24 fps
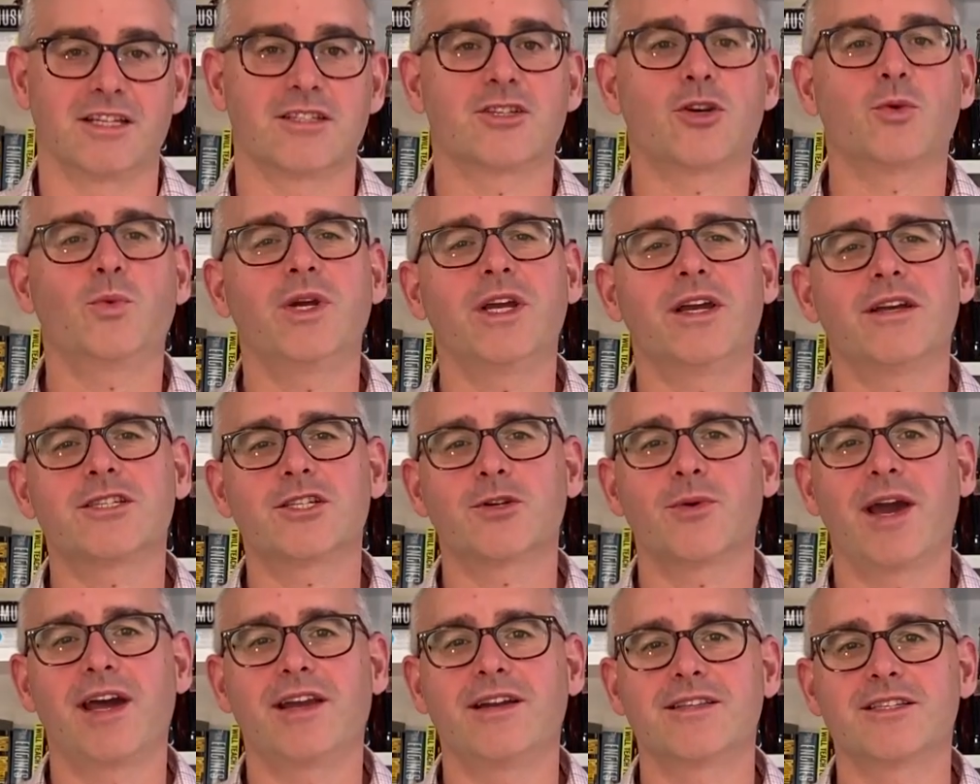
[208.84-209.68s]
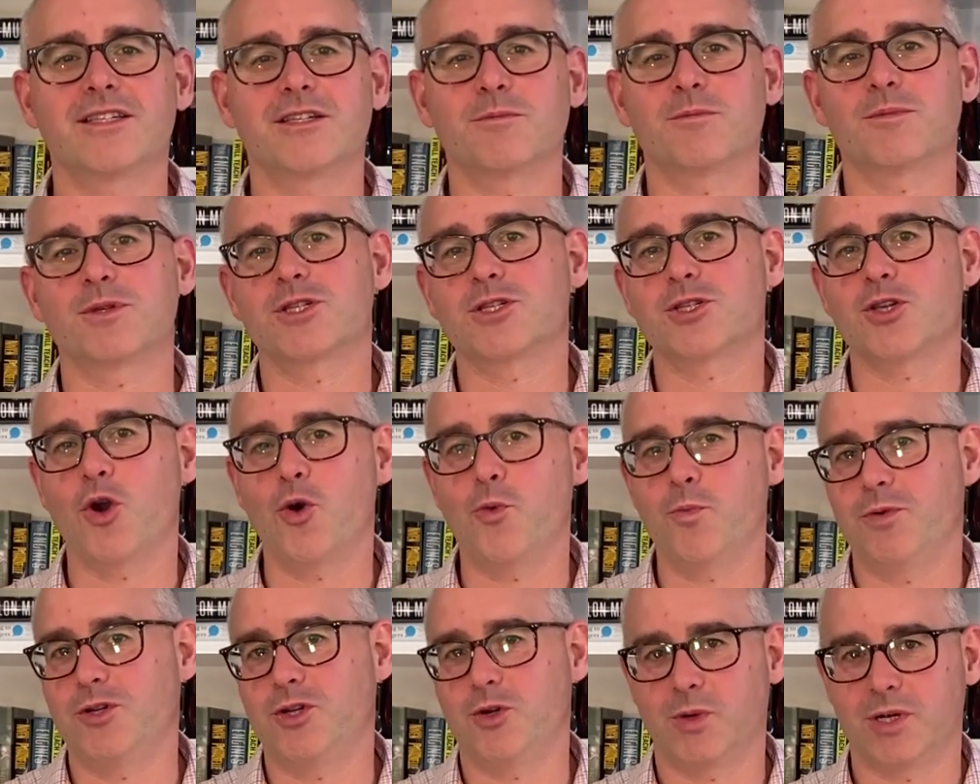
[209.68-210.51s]
So we also added some
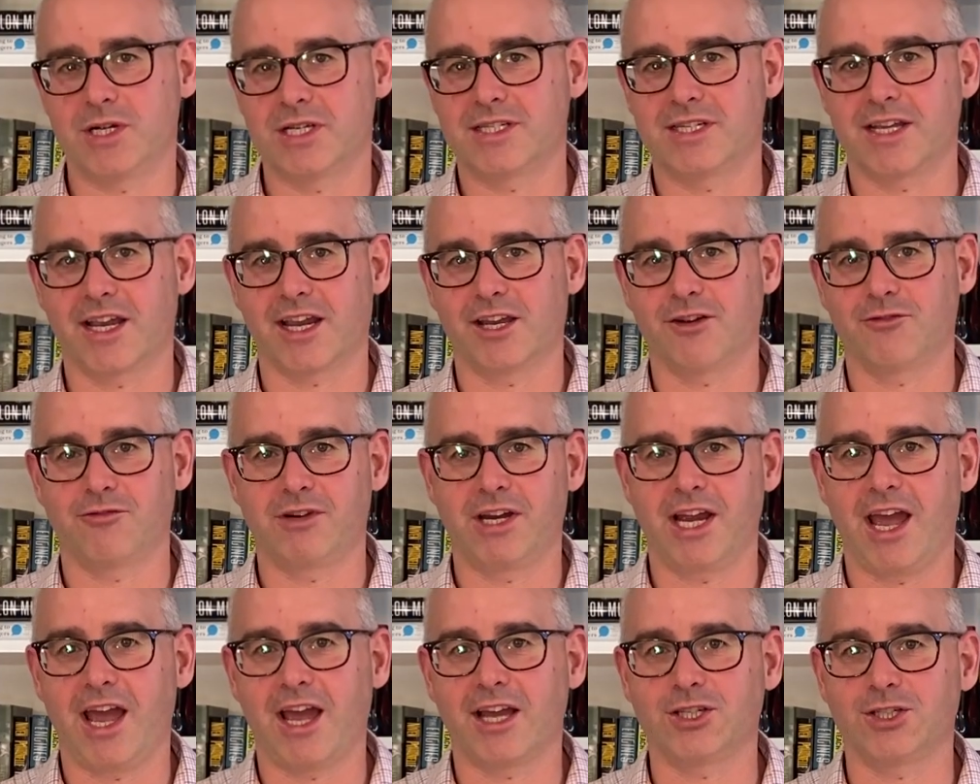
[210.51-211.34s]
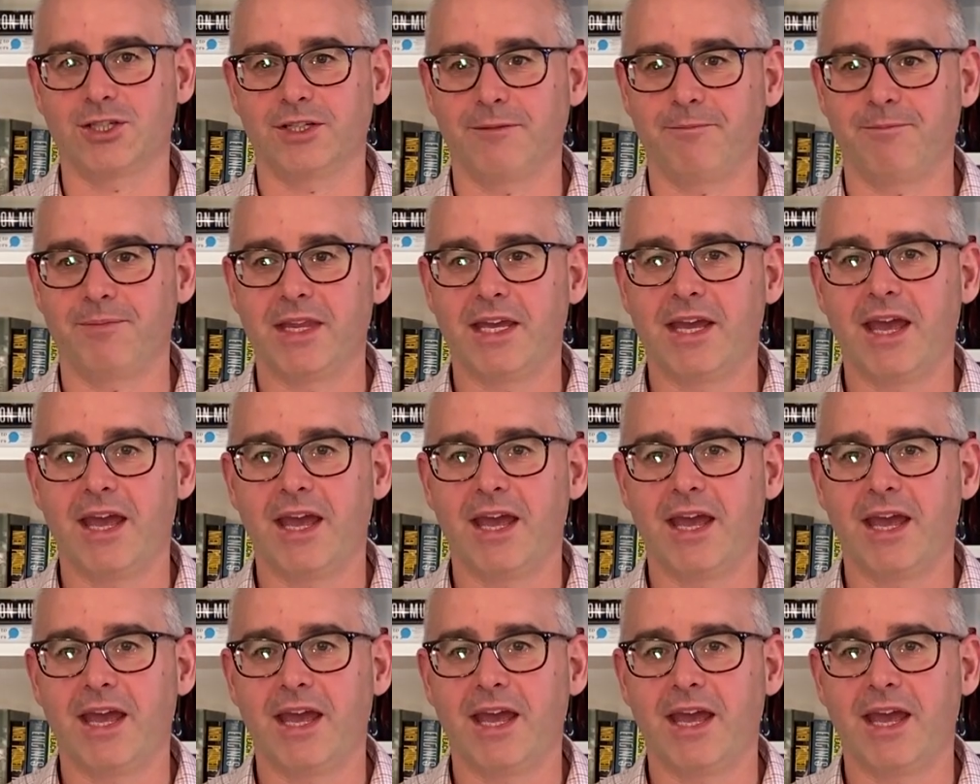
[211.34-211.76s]
soap to our second reaction.